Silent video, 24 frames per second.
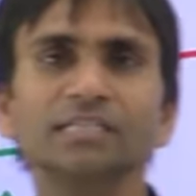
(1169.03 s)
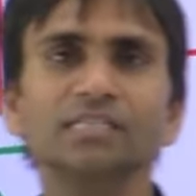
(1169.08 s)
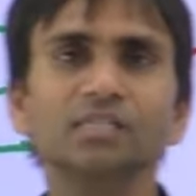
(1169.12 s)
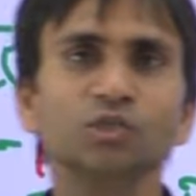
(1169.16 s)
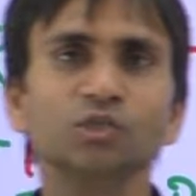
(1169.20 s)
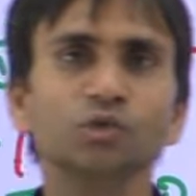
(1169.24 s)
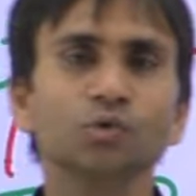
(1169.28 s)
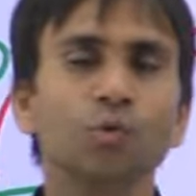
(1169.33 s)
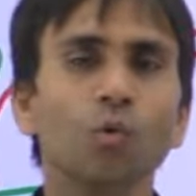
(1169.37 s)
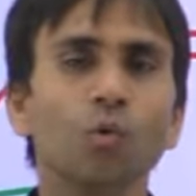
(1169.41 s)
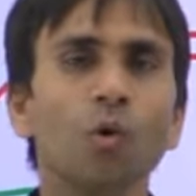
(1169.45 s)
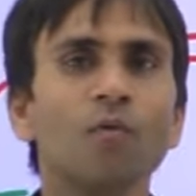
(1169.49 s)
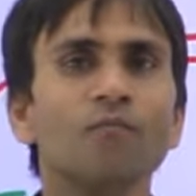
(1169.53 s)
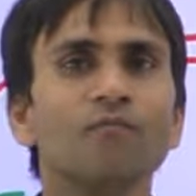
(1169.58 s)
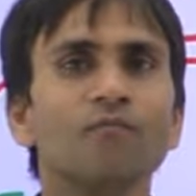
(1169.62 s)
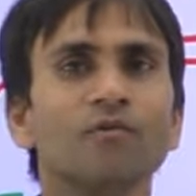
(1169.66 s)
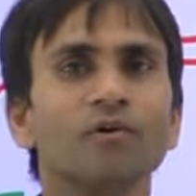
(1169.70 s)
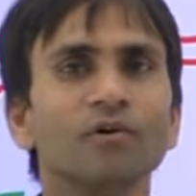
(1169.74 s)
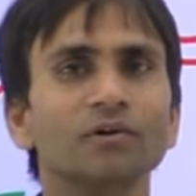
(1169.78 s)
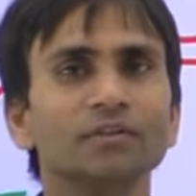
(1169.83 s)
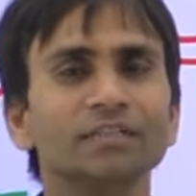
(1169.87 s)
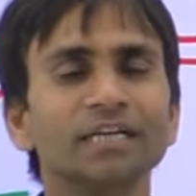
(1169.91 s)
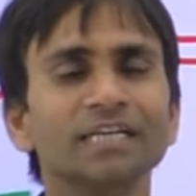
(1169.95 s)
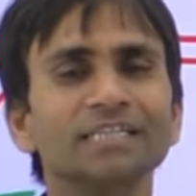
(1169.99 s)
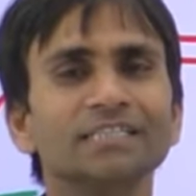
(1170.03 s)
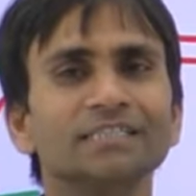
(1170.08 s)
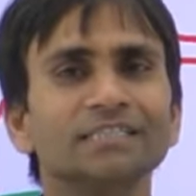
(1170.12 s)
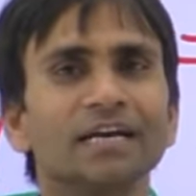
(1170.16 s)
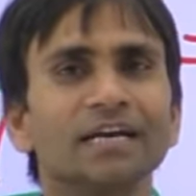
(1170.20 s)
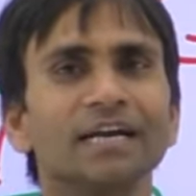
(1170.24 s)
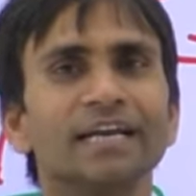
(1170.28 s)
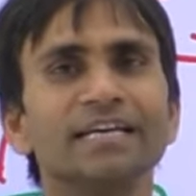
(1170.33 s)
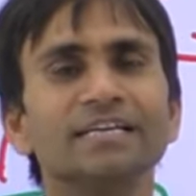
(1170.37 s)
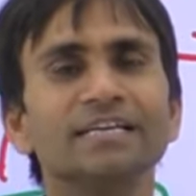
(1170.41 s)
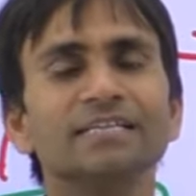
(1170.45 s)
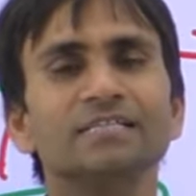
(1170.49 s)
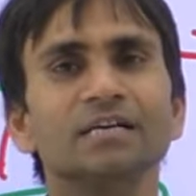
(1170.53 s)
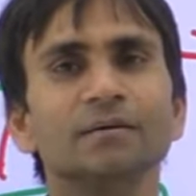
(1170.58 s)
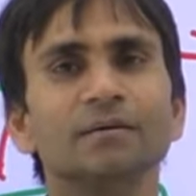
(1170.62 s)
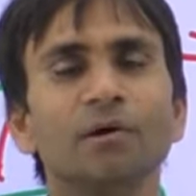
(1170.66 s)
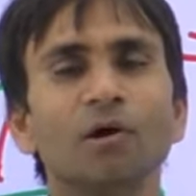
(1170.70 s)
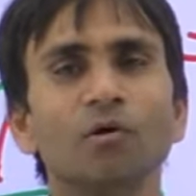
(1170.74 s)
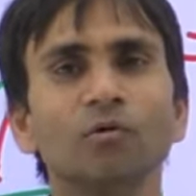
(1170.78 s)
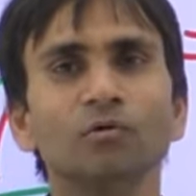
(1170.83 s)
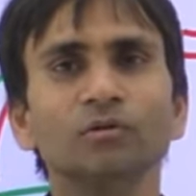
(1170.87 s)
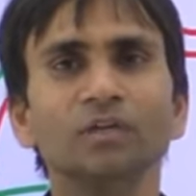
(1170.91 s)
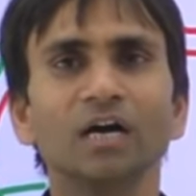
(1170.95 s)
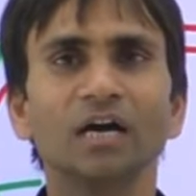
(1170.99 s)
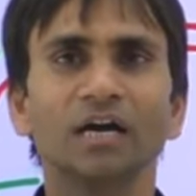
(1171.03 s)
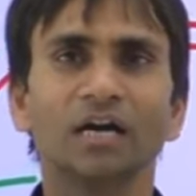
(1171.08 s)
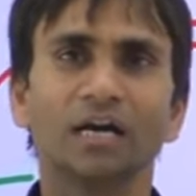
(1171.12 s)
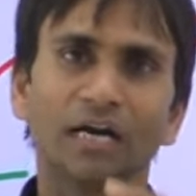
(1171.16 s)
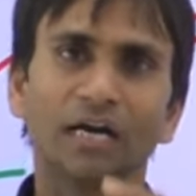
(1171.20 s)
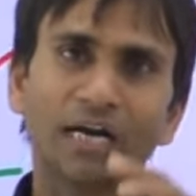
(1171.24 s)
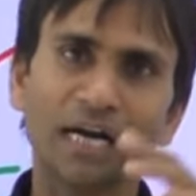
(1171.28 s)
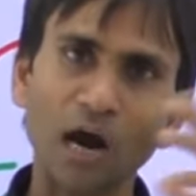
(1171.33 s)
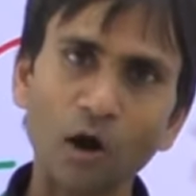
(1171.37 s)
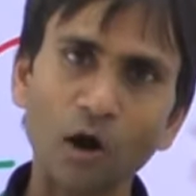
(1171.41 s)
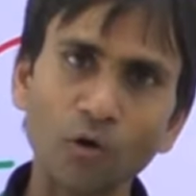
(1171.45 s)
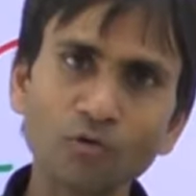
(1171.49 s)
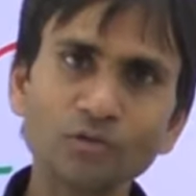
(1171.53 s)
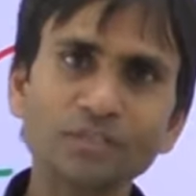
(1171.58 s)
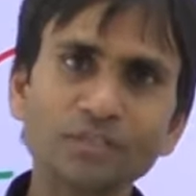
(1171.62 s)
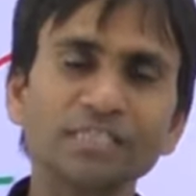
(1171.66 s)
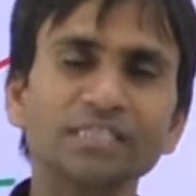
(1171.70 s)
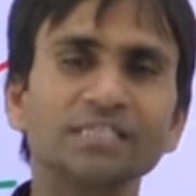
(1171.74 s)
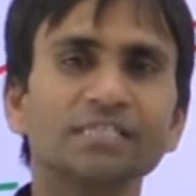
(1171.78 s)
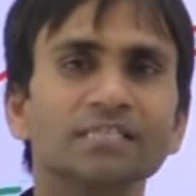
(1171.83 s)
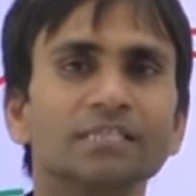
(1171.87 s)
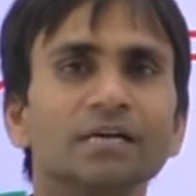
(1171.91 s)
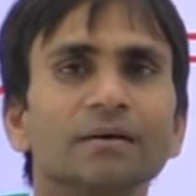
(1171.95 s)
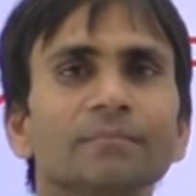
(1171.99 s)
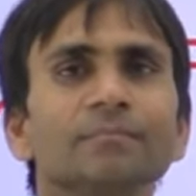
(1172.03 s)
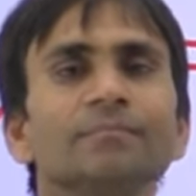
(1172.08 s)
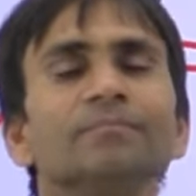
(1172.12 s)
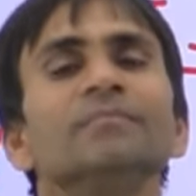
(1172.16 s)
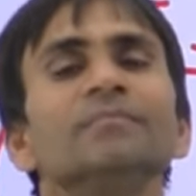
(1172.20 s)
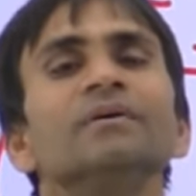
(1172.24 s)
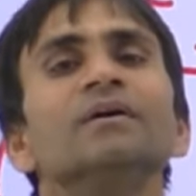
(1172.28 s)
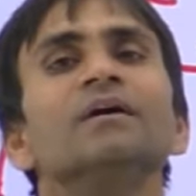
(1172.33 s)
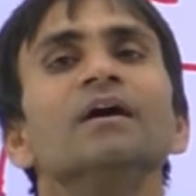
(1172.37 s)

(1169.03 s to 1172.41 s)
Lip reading: scope for the studies about the cloud system,